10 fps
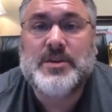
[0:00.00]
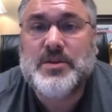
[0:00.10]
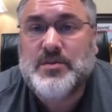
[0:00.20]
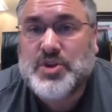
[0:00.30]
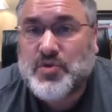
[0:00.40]

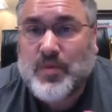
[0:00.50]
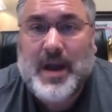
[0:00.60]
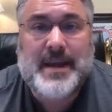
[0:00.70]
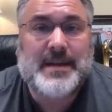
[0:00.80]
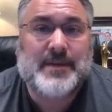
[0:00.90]
to
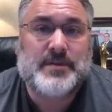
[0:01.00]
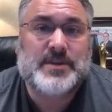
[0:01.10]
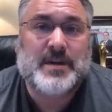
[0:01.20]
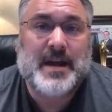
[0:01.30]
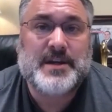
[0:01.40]
try a different
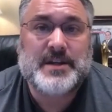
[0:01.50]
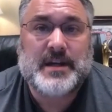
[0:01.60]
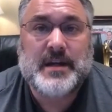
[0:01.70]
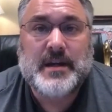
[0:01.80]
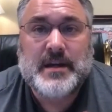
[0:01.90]
strategy,